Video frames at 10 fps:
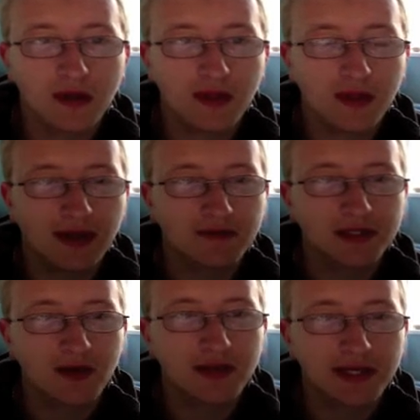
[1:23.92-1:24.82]
There is
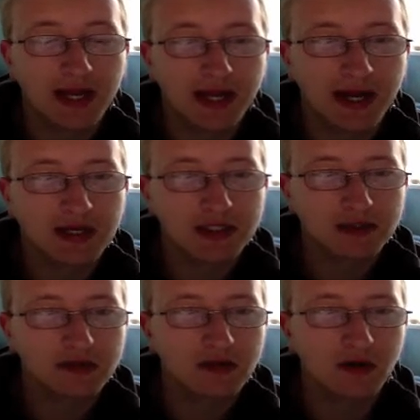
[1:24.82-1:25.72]
no internet
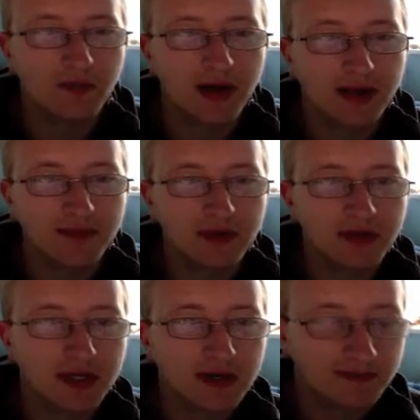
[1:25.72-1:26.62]
connection on my
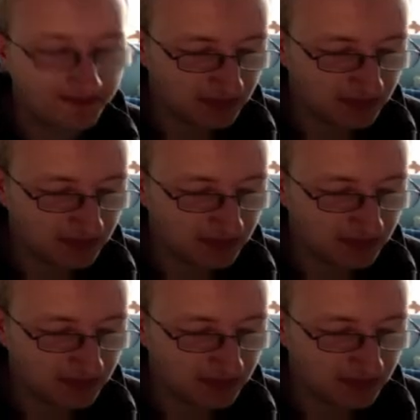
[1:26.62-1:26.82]
computer,